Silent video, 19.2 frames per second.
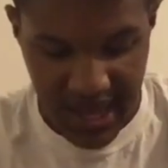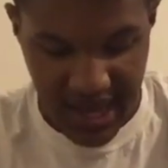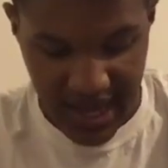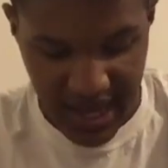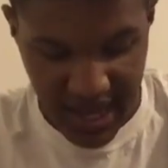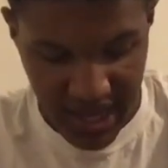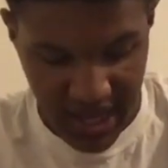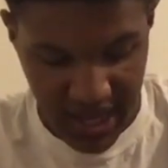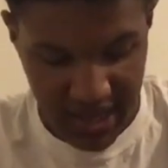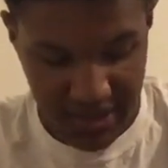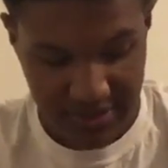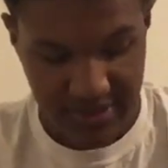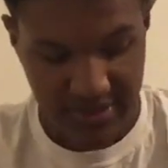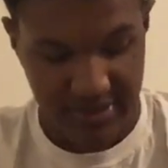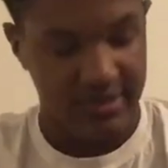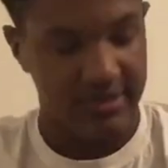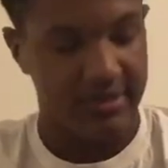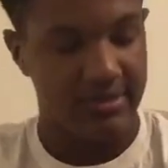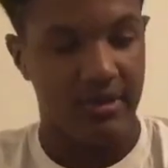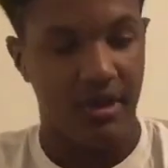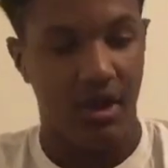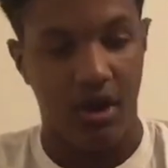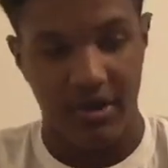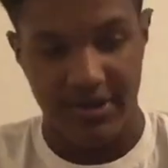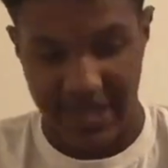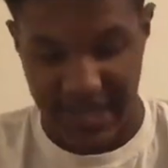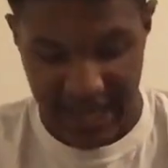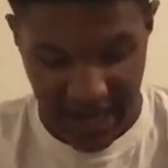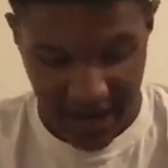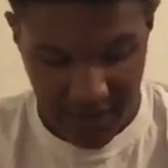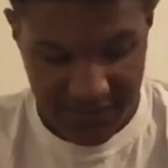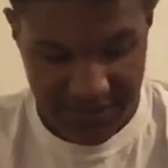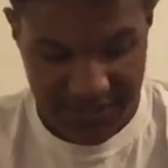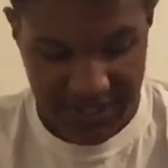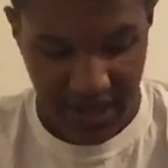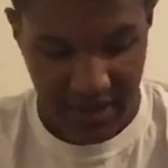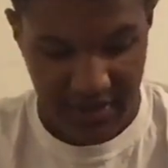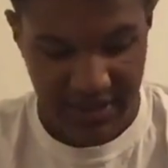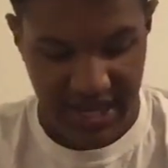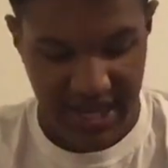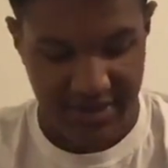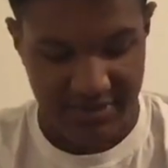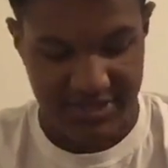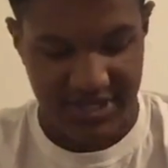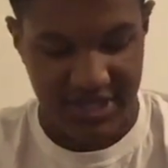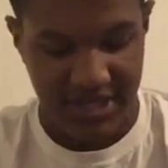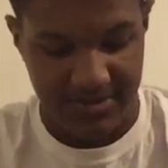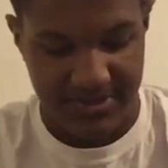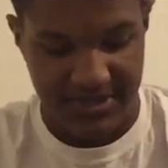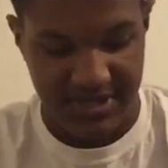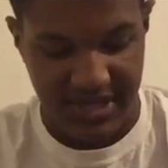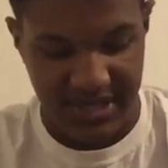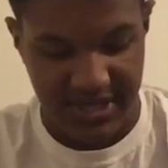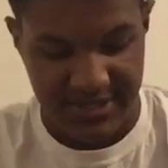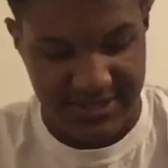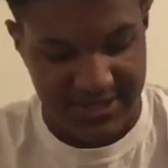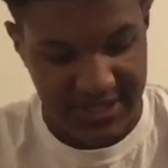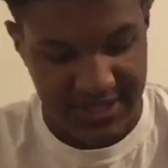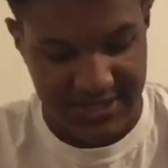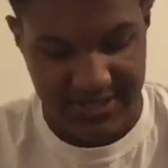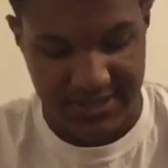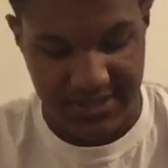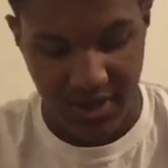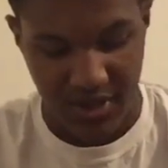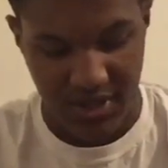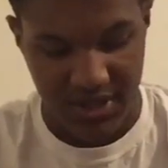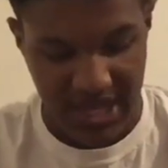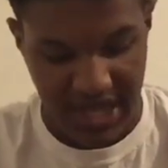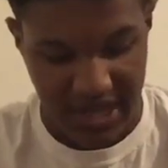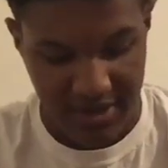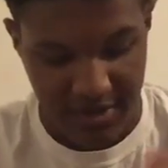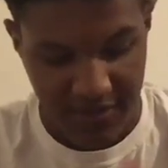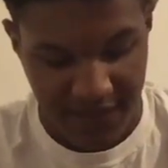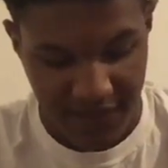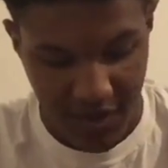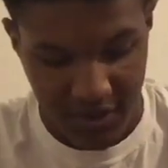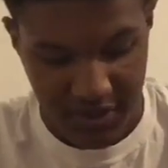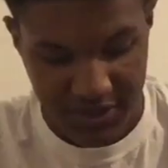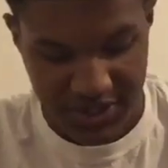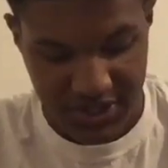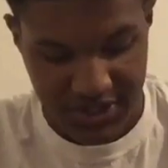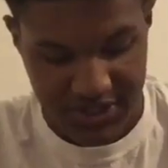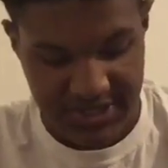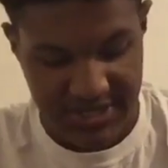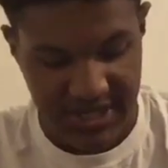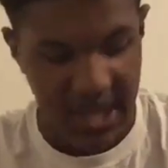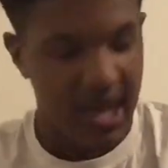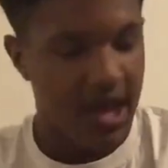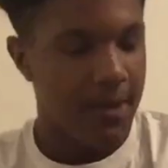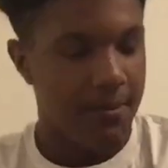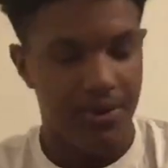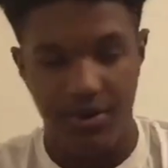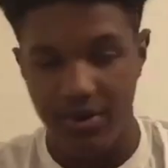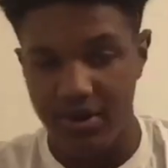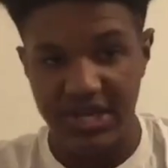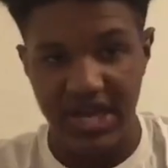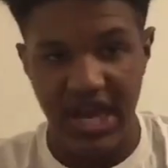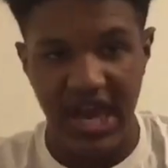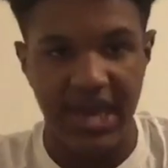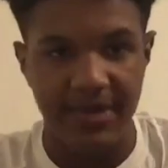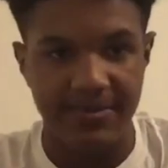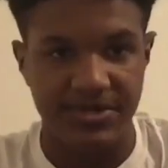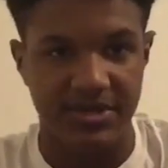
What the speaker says: And on average, they allow teams to get 6 third down conversions per game.